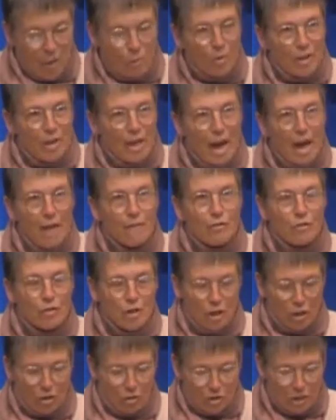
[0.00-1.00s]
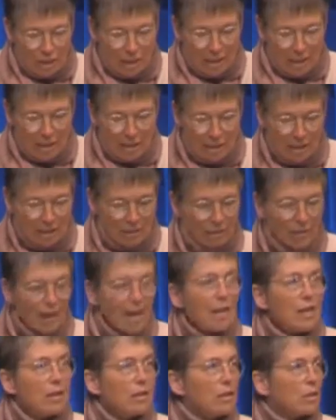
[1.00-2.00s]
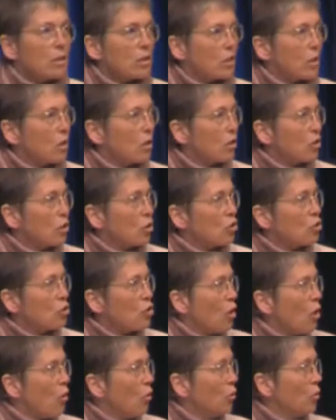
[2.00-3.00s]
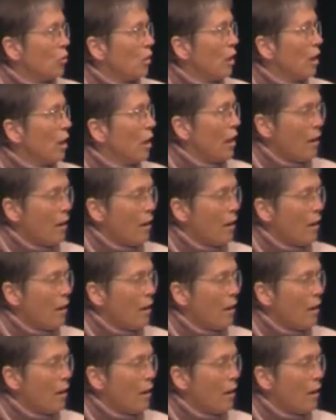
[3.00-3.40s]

with ever increasing surveillance and control